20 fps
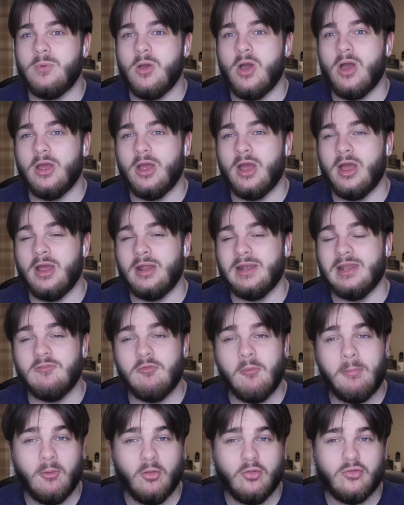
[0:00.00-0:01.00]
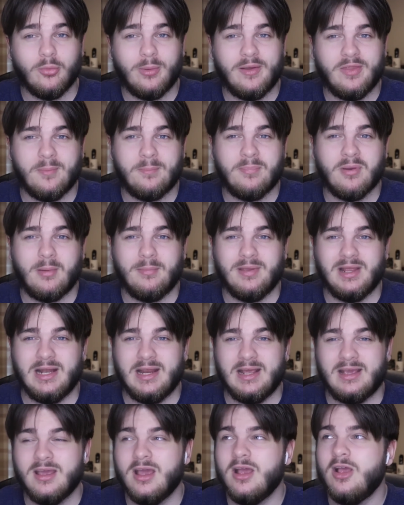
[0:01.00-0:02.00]
Liverpool to win the Premier
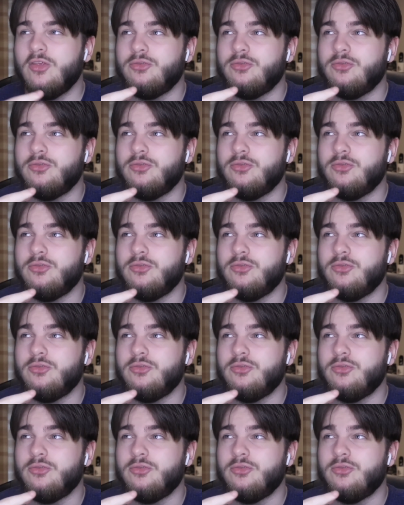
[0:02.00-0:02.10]
League.